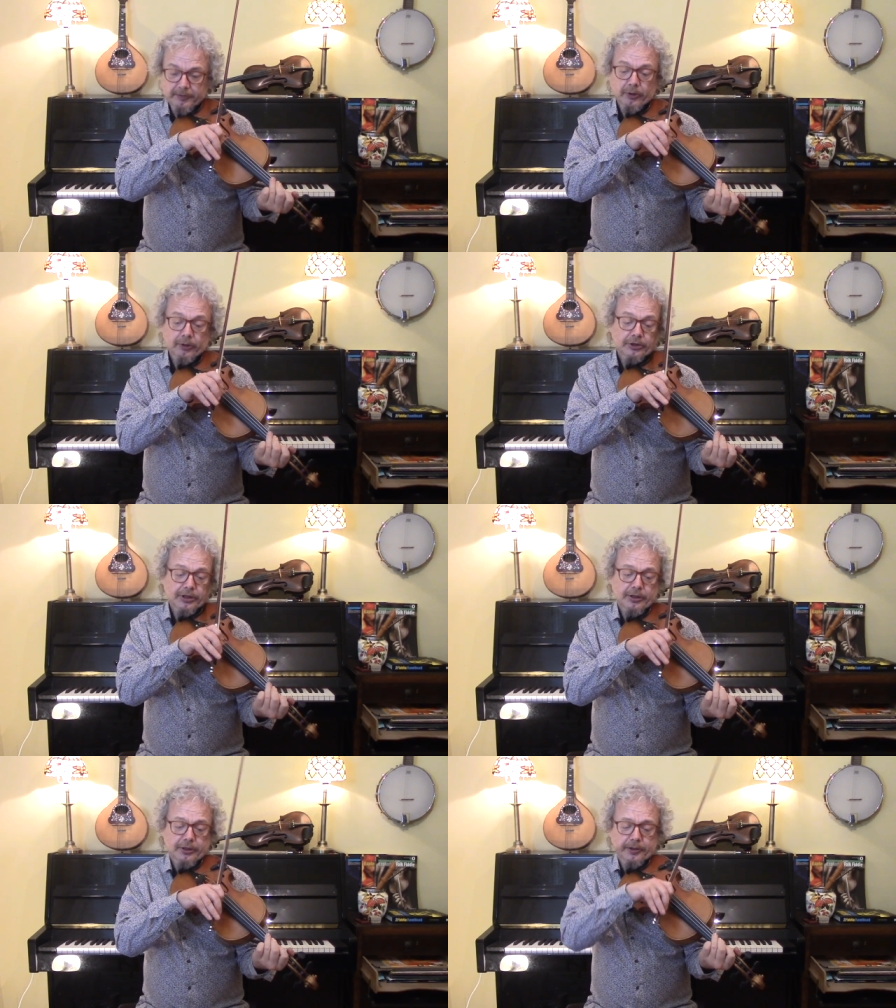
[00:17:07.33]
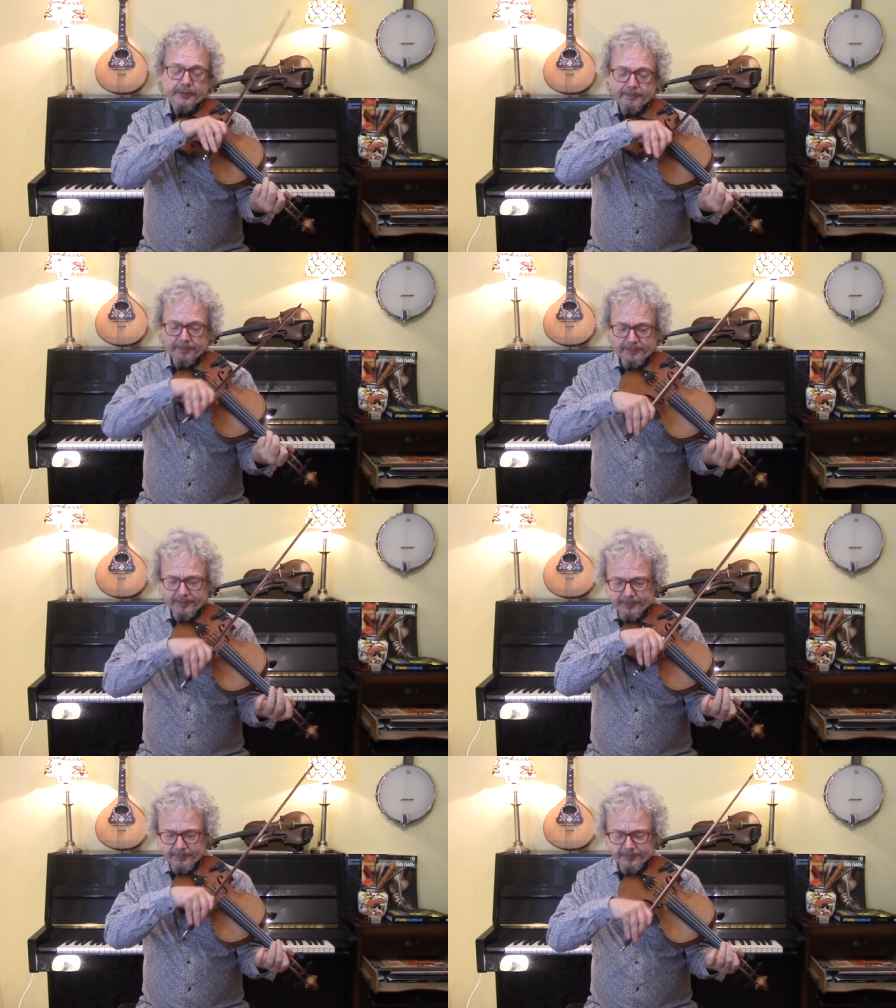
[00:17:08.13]
on the C chord,
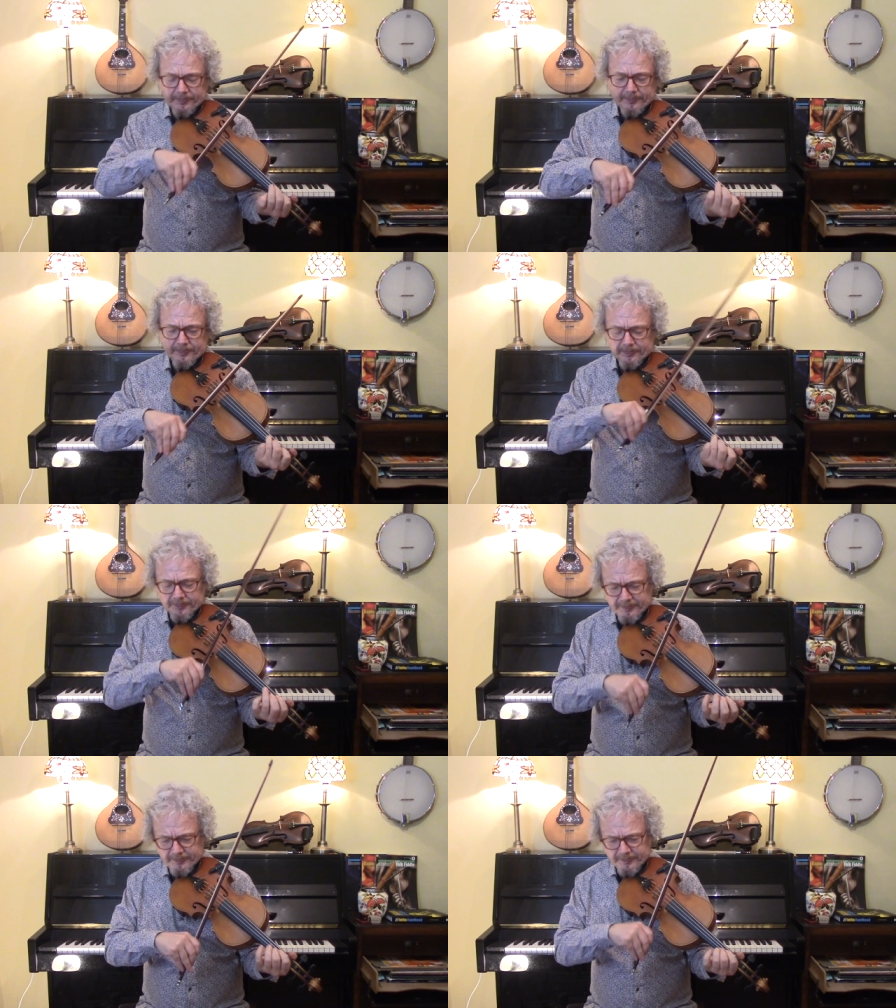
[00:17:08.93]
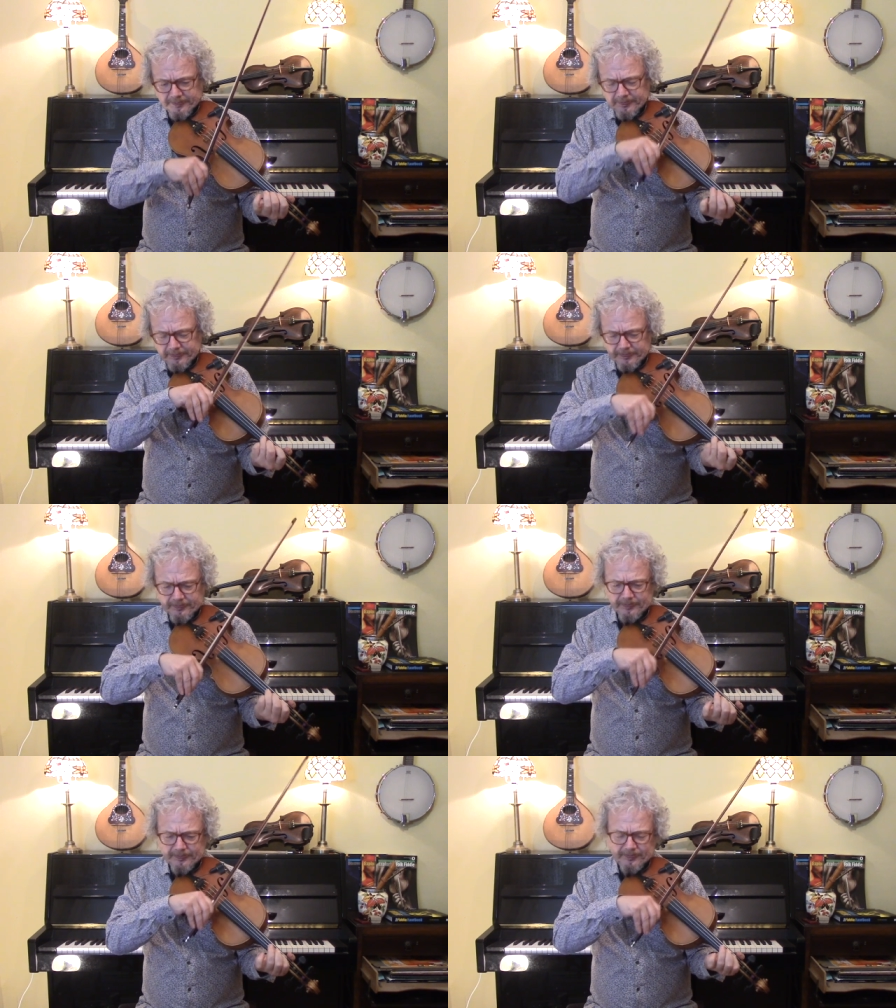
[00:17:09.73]

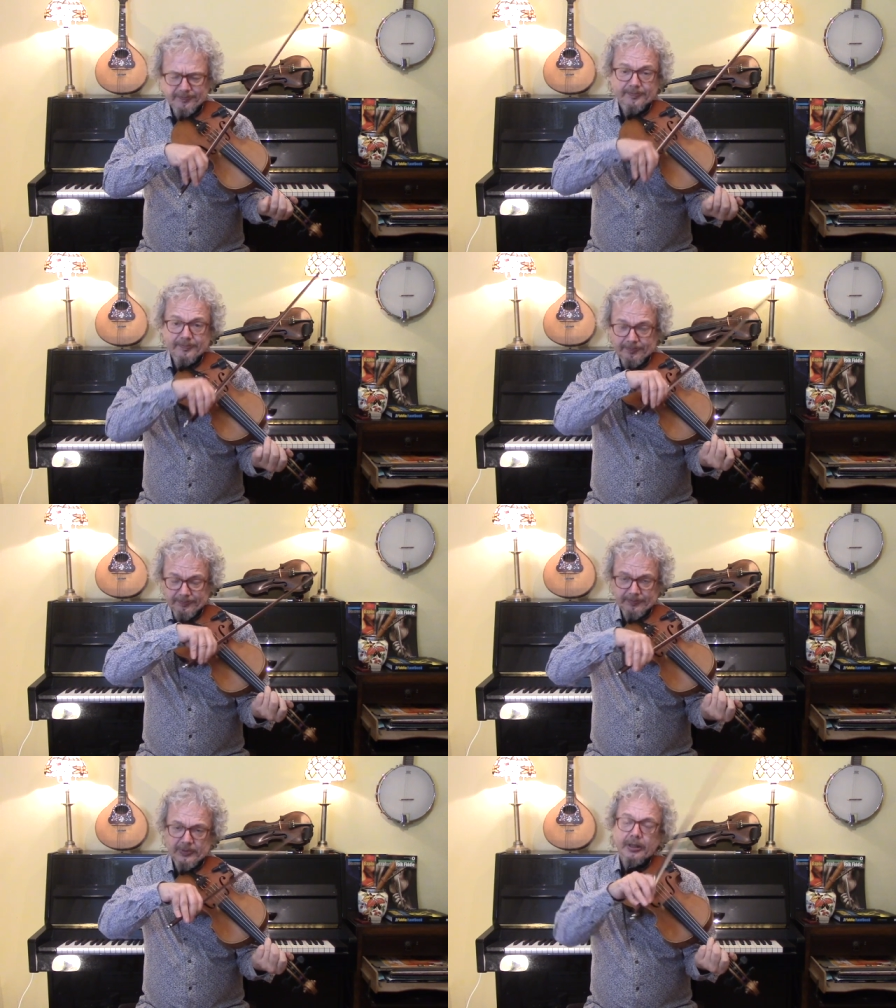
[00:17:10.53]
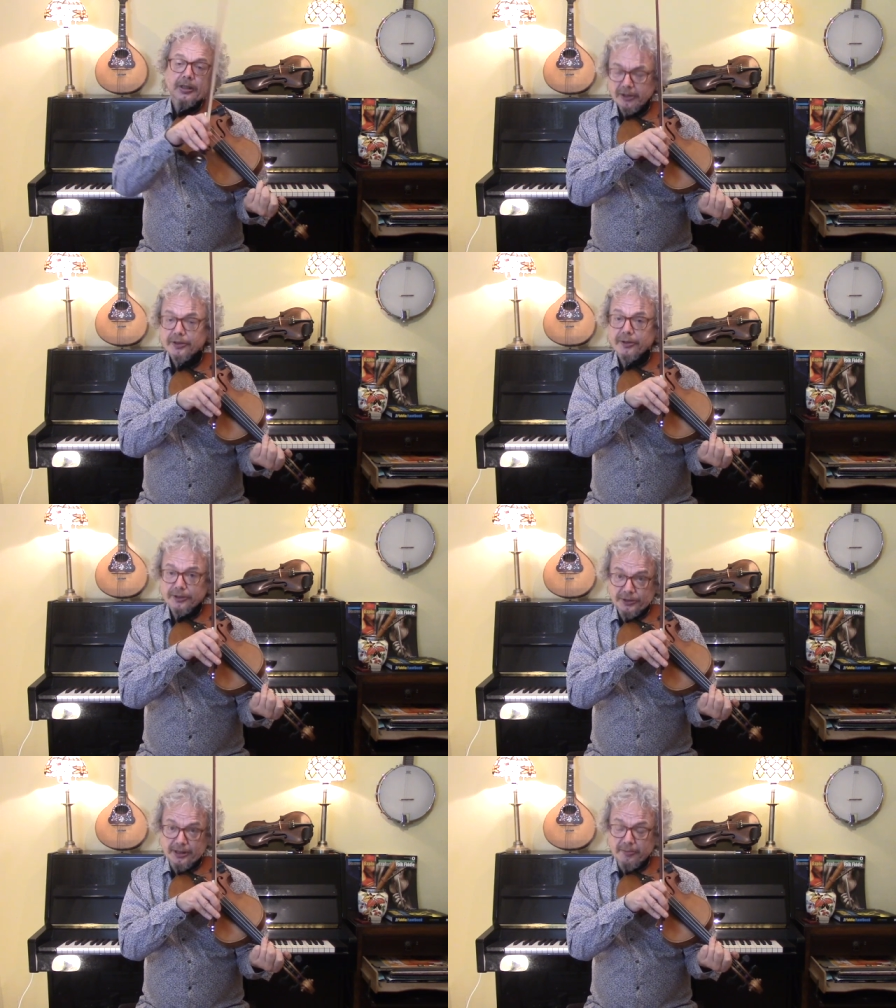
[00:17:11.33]
to the
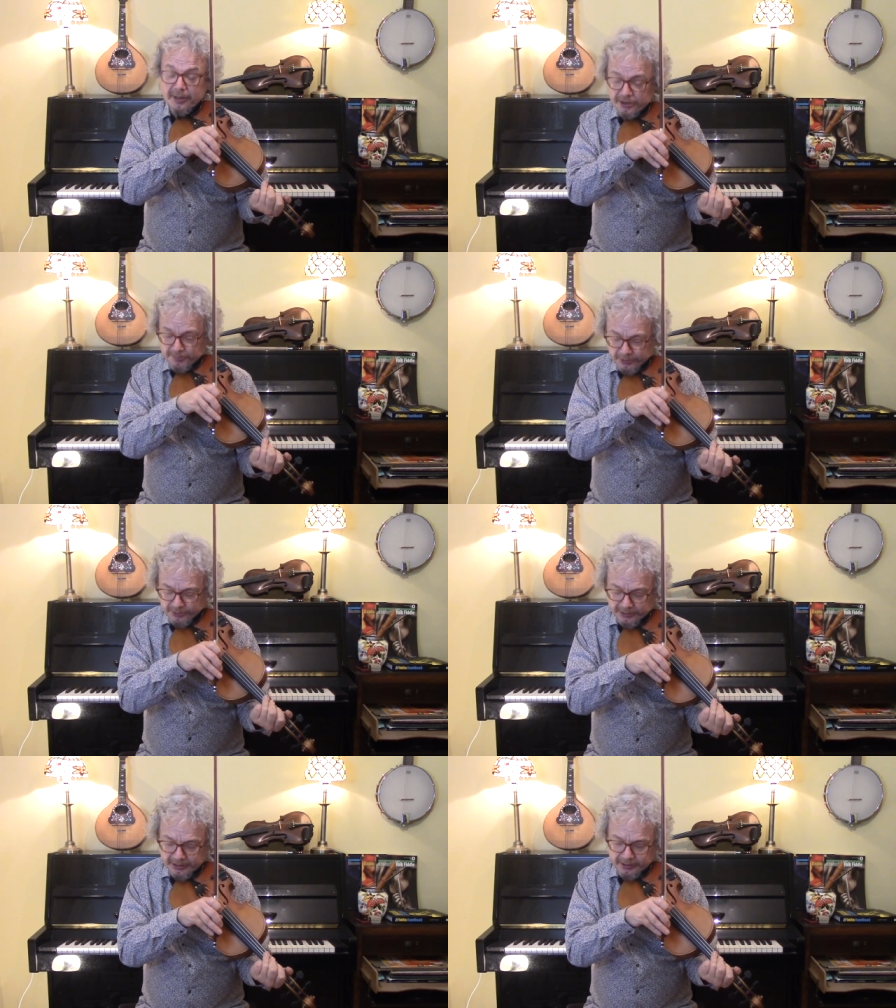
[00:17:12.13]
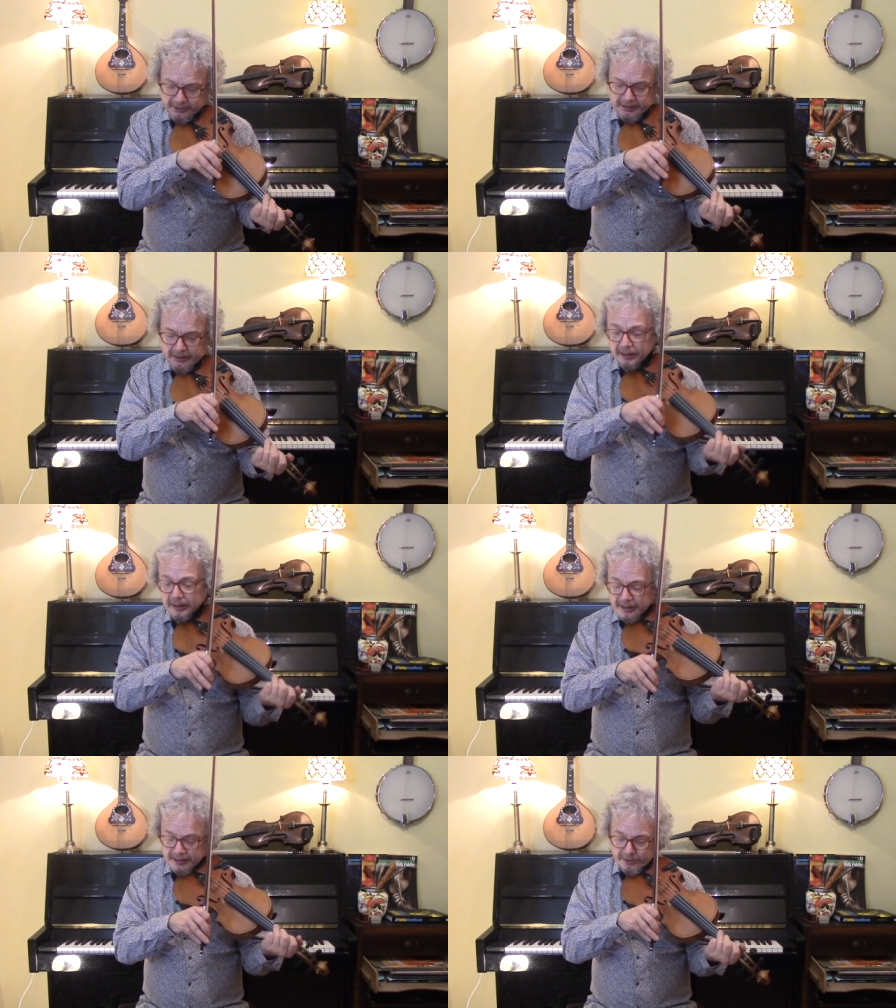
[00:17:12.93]
C major blues scale,
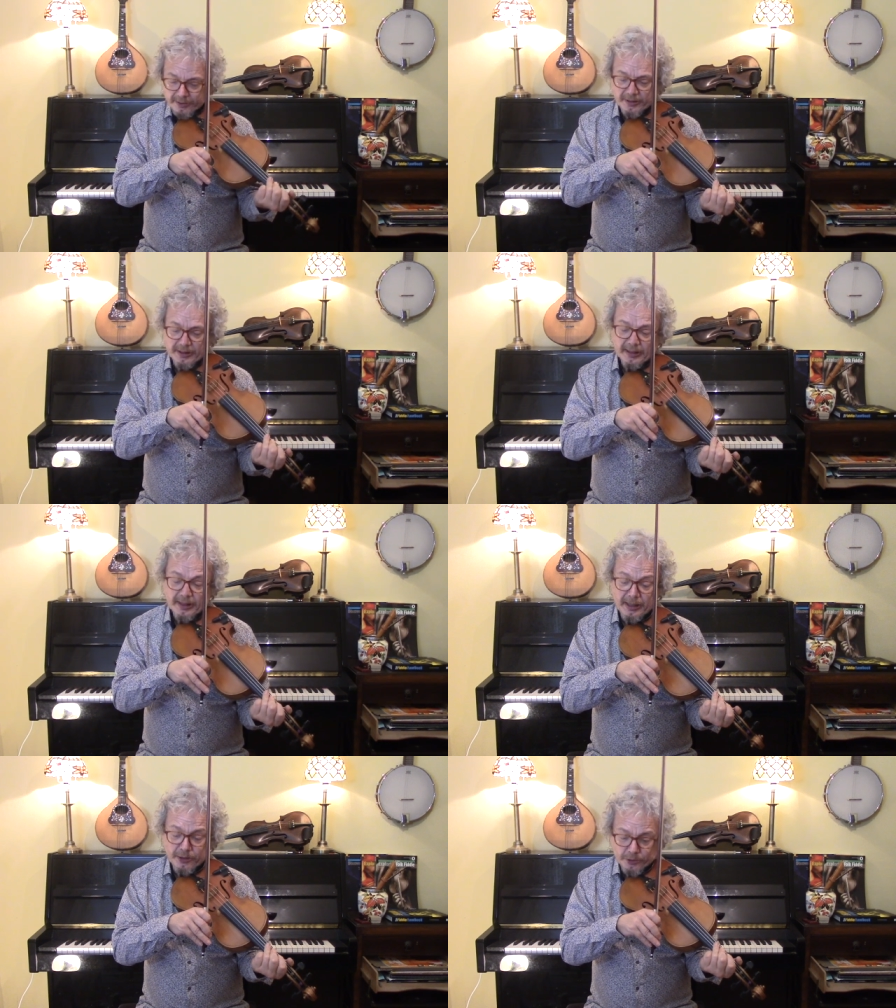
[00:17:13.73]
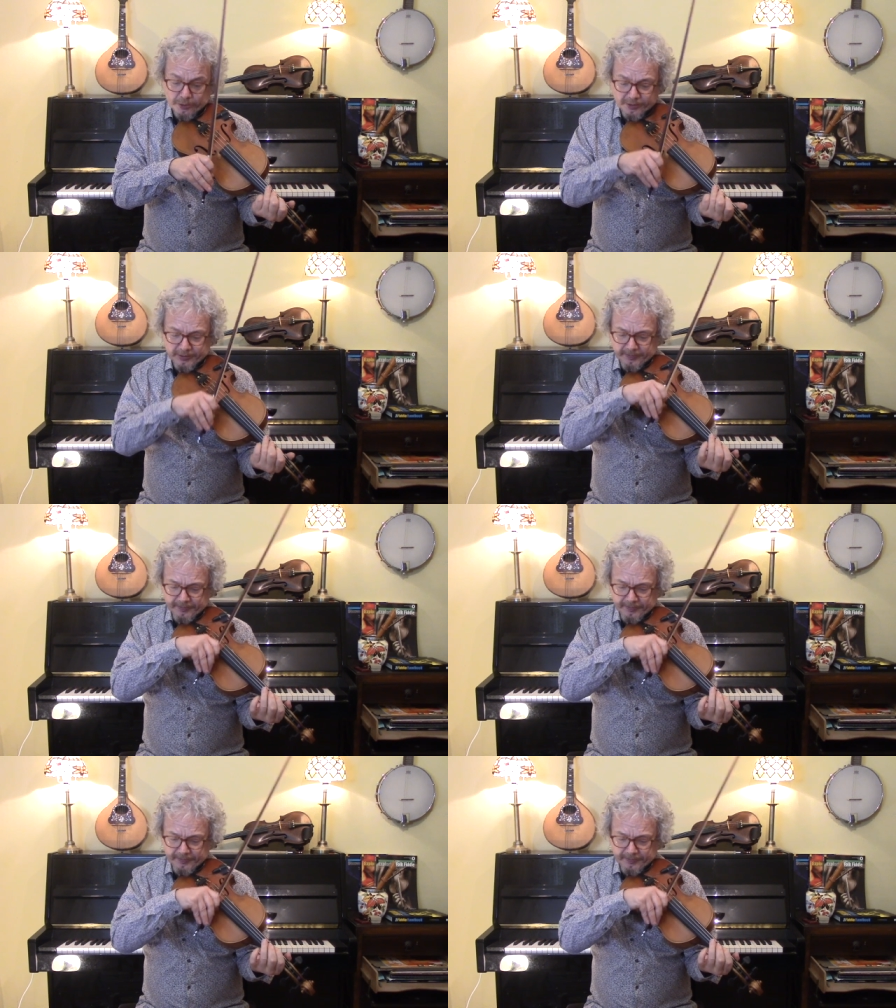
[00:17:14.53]
and on the A chord